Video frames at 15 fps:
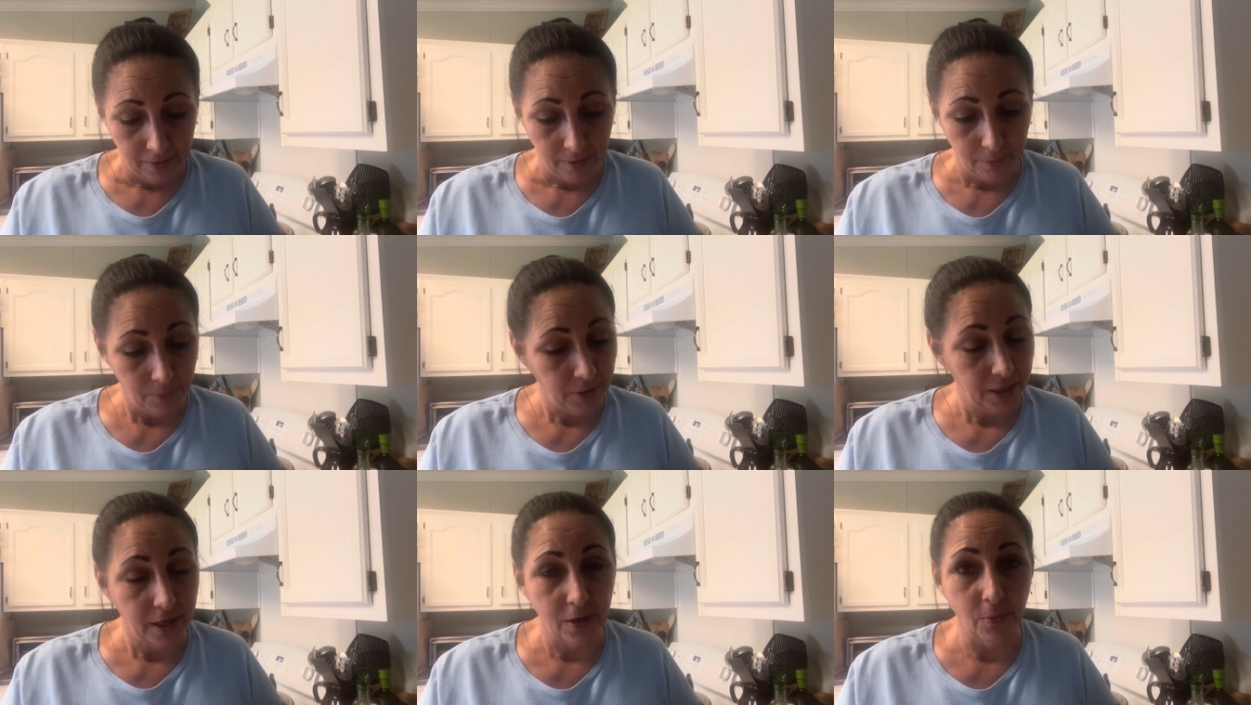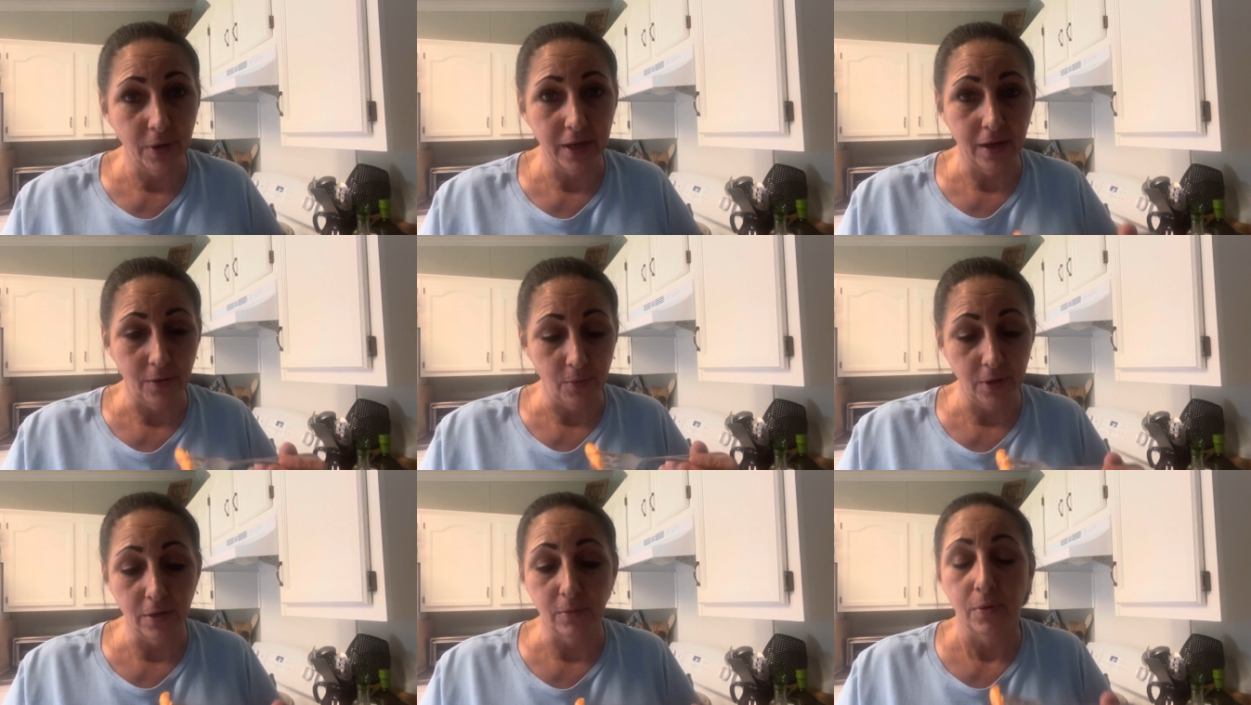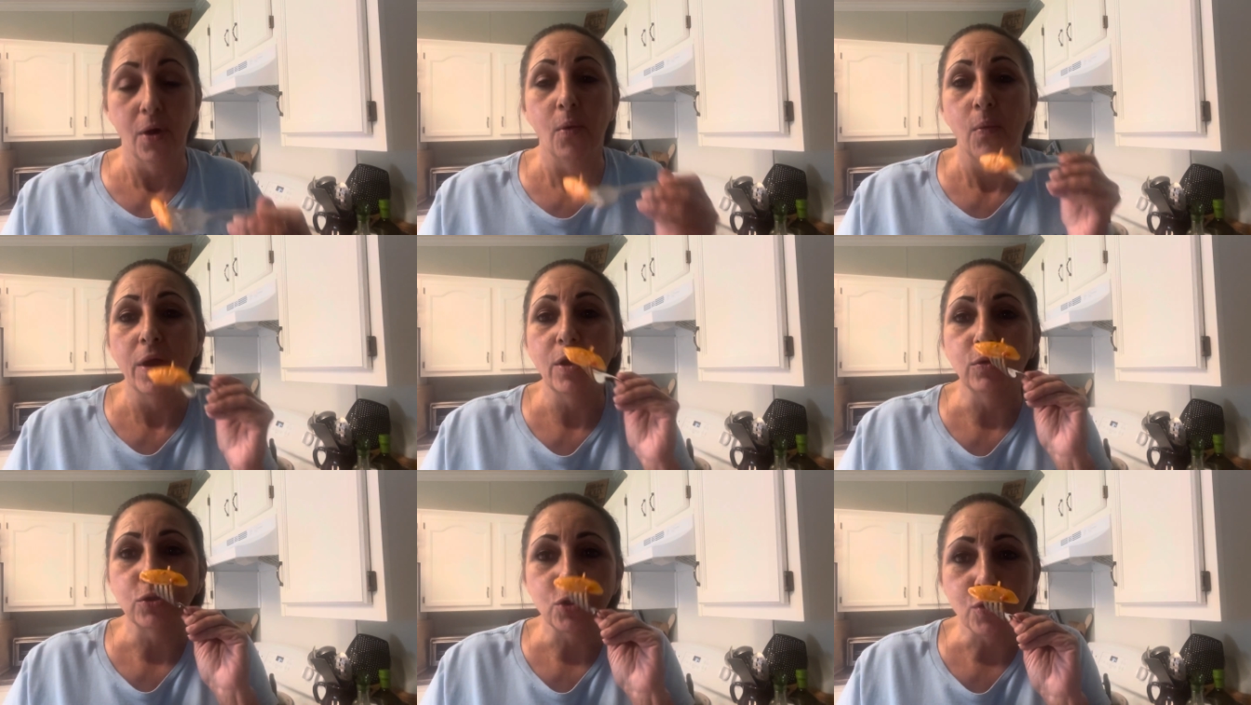But here we go. We're gonna we're
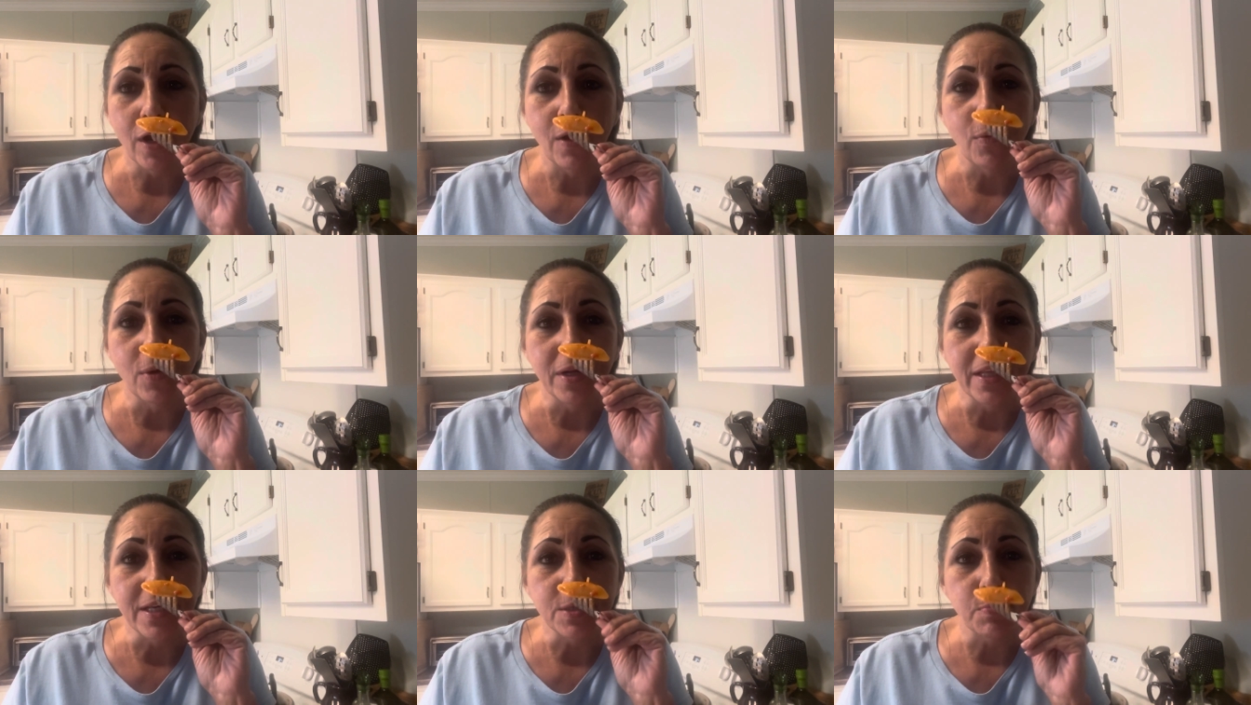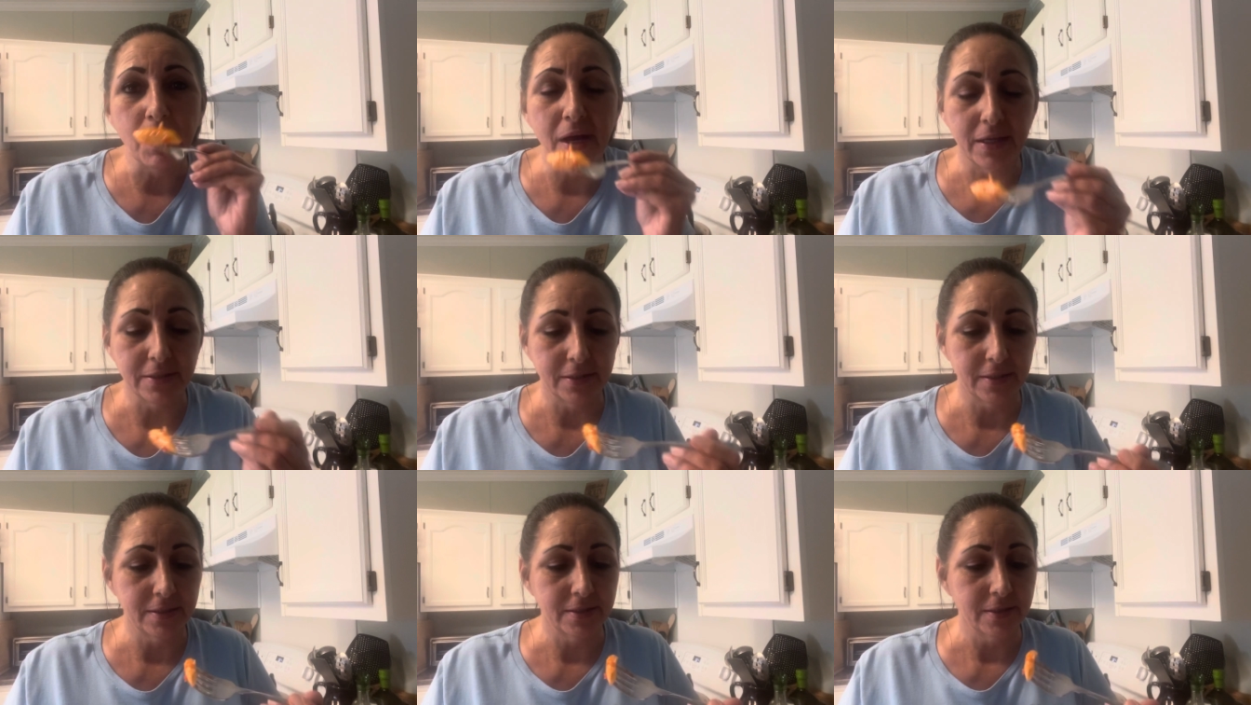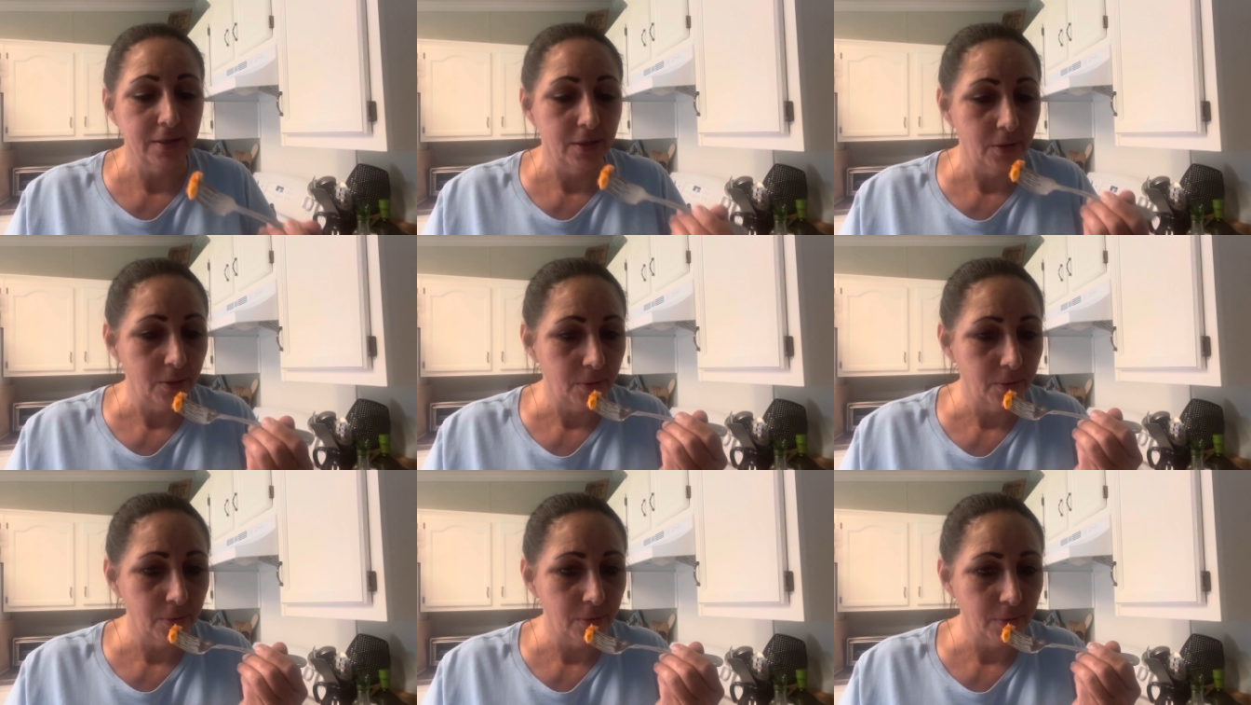gonna try one of these pastas.
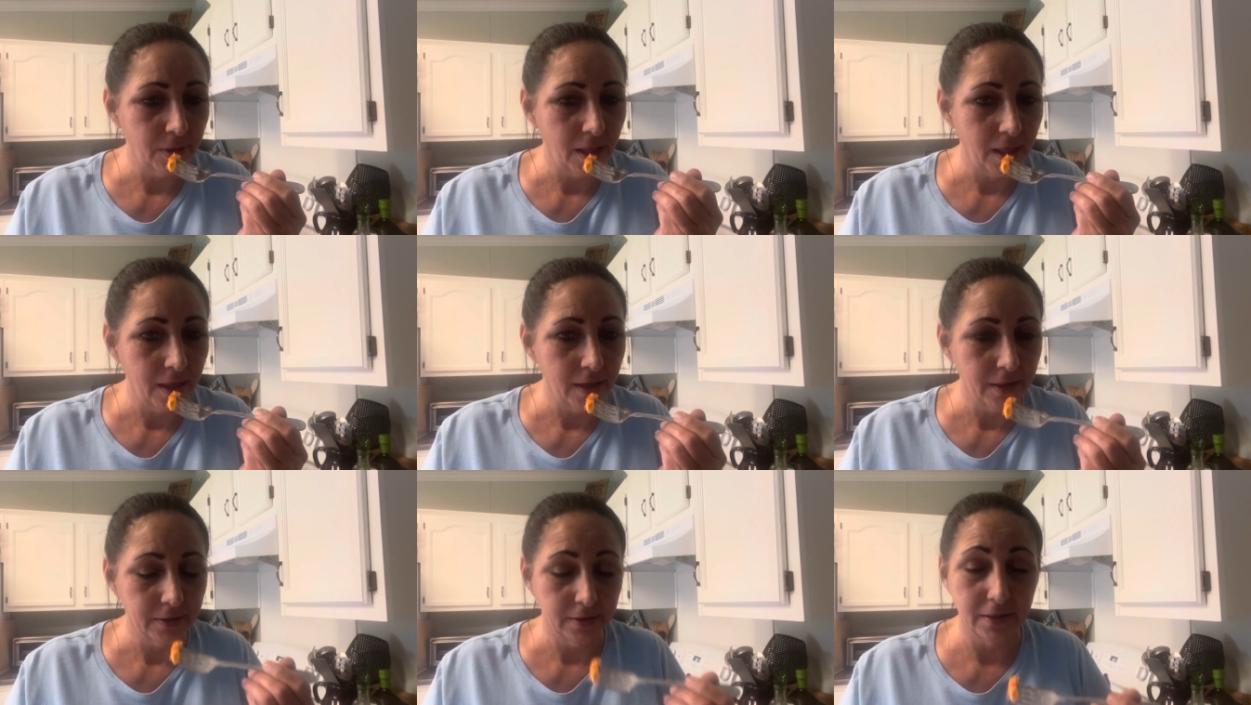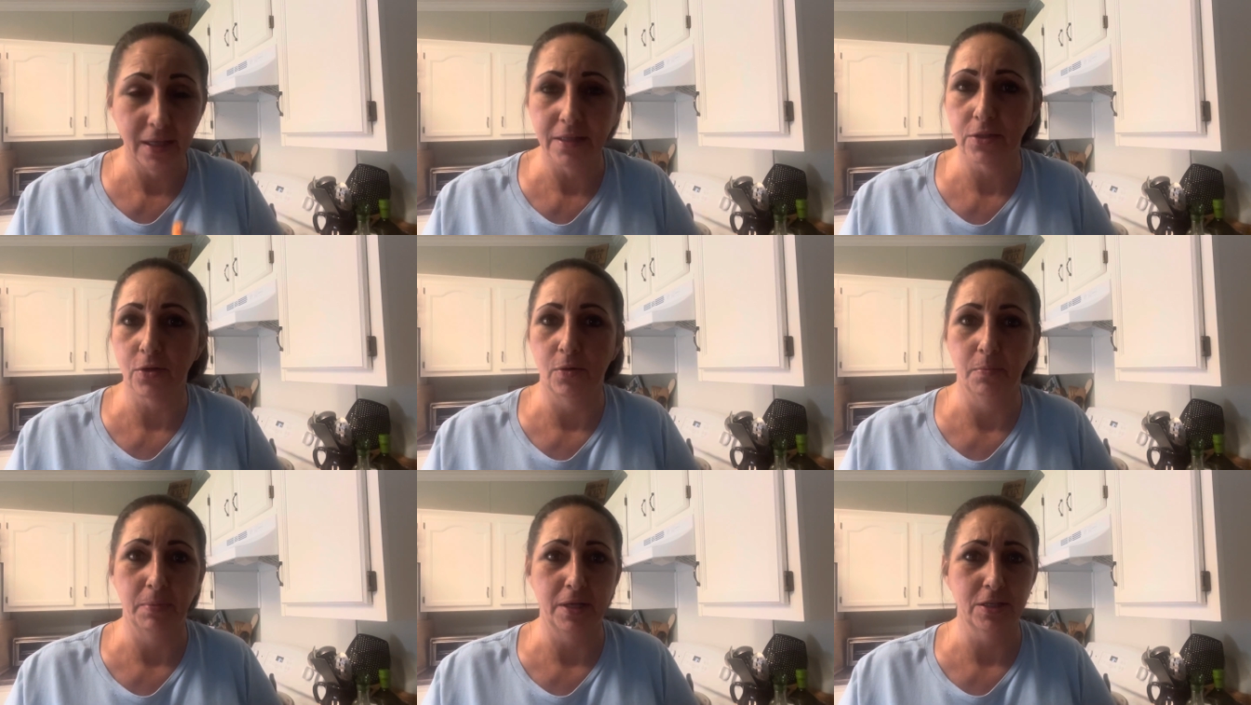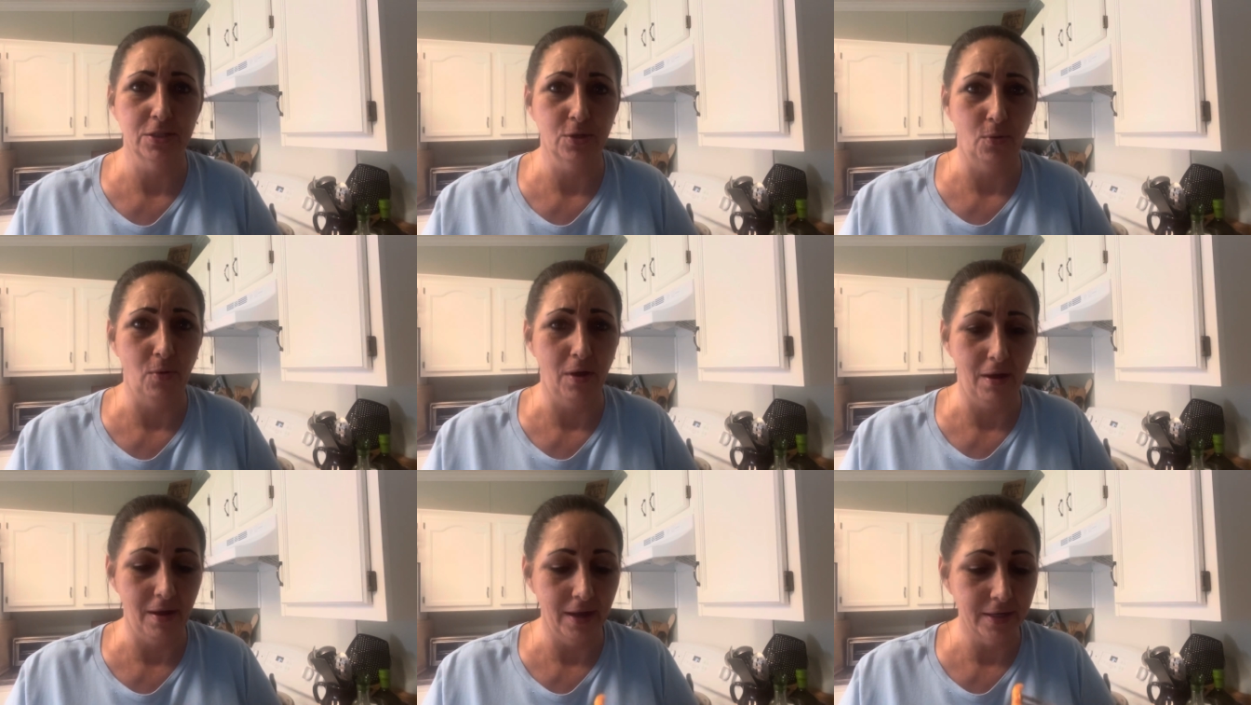That's gonna be so
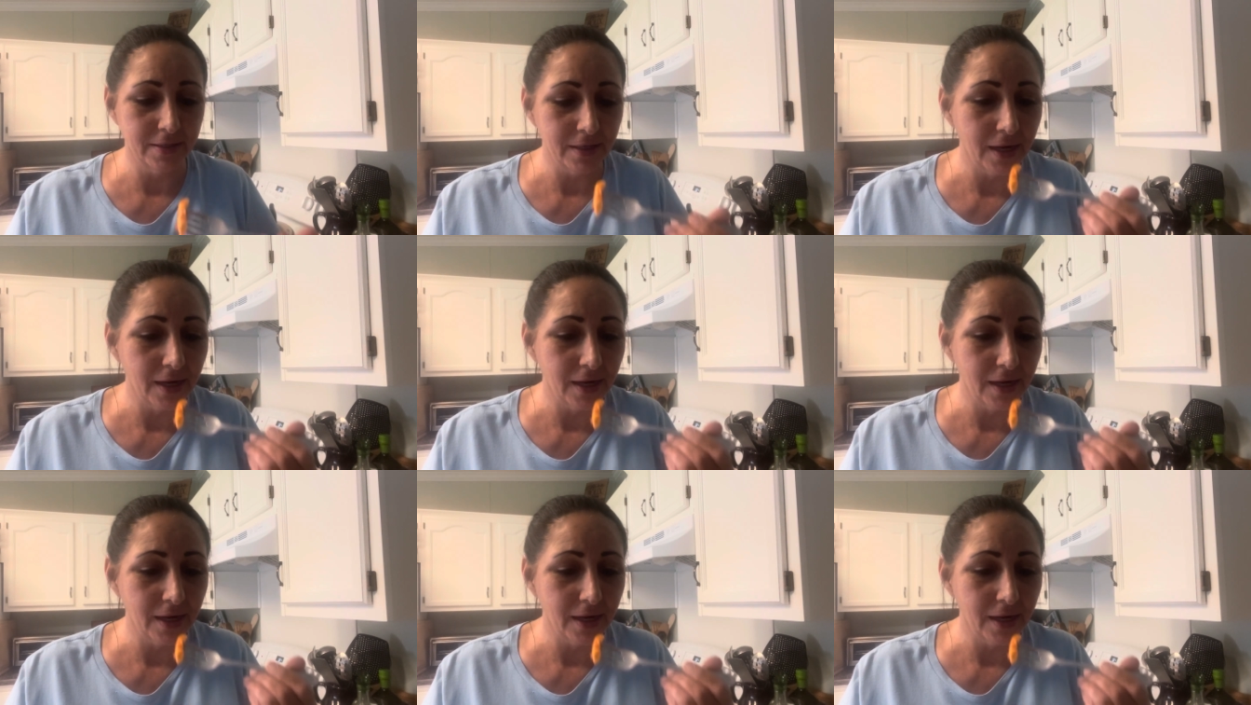hot.